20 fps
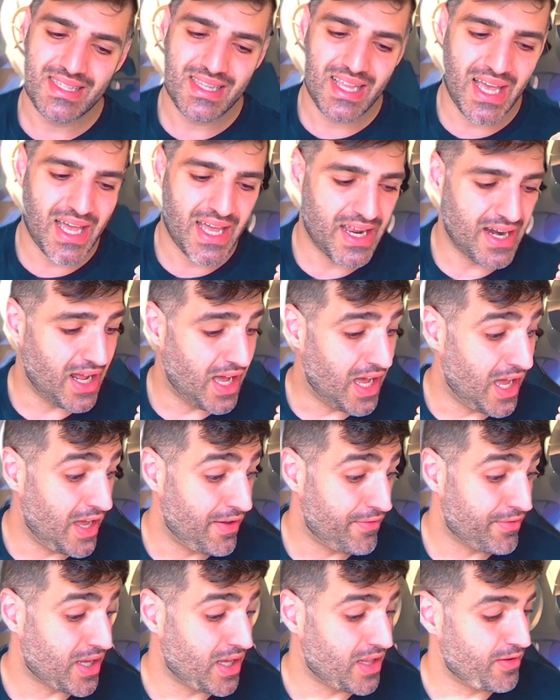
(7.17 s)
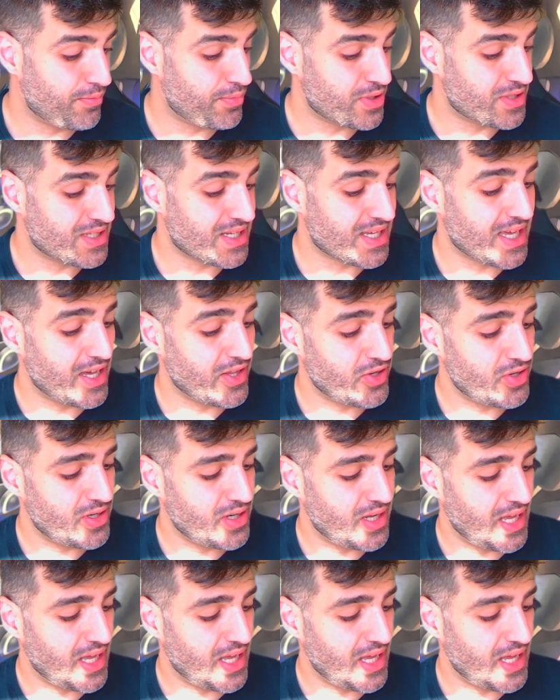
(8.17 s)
that I've kind of put together,